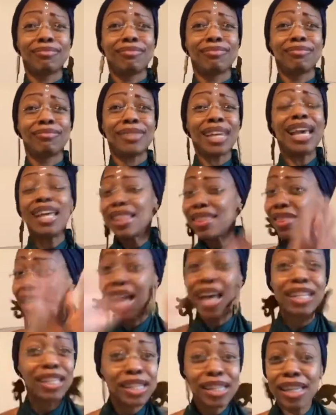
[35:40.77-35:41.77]
And
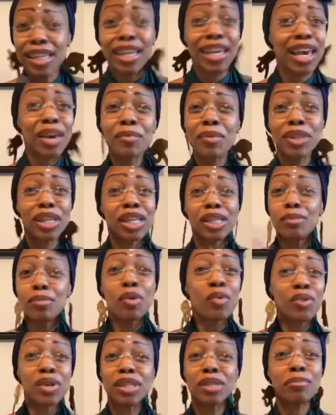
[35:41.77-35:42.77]
that's, again, what this
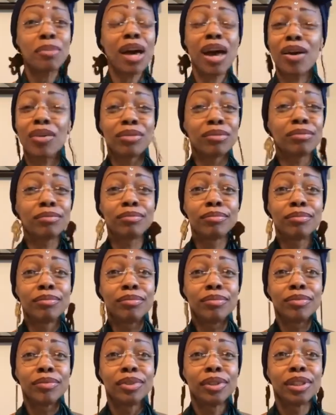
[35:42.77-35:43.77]
moon is about.
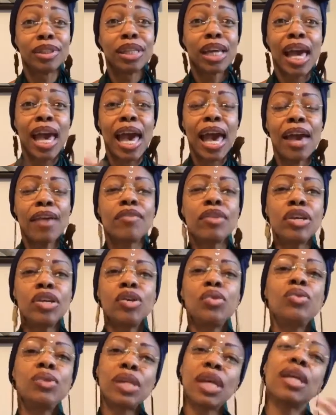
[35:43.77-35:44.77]
Having
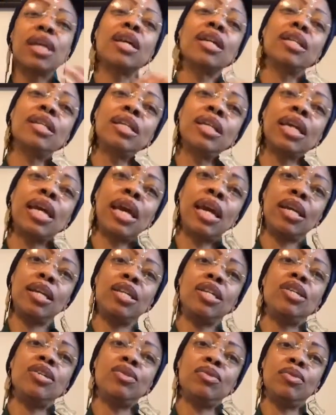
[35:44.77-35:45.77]
you take a look at
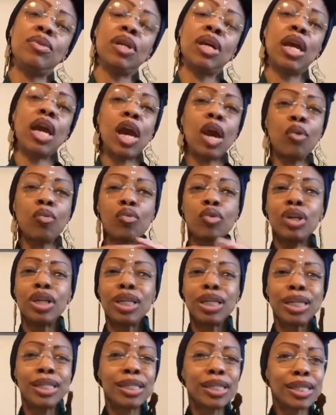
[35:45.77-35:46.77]
you and
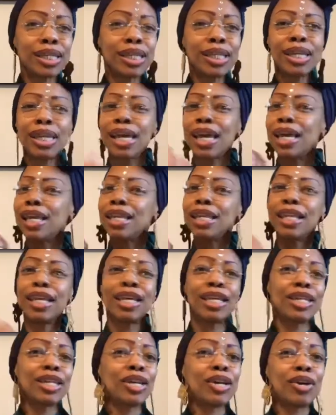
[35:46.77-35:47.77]
releasing and
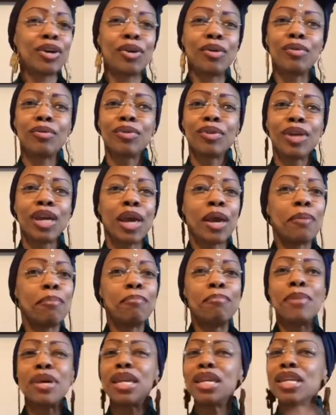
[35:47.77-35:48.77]
letting go.
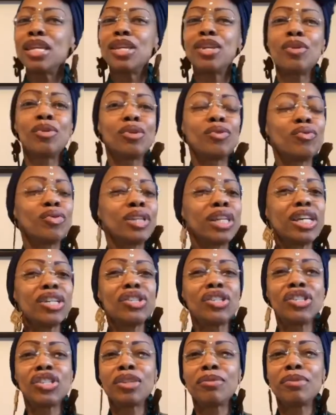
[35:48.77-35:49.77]
Mending those
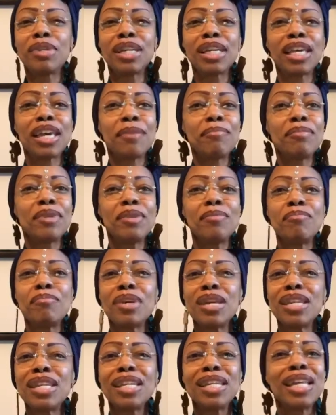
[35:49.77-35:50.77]
relationships that can be
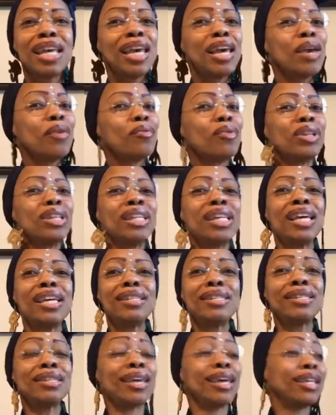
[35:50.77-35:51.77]
mended and
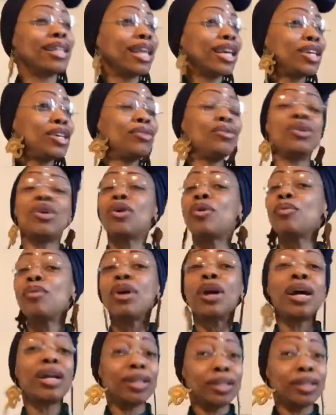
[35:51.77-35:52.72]
saying, like, you know what?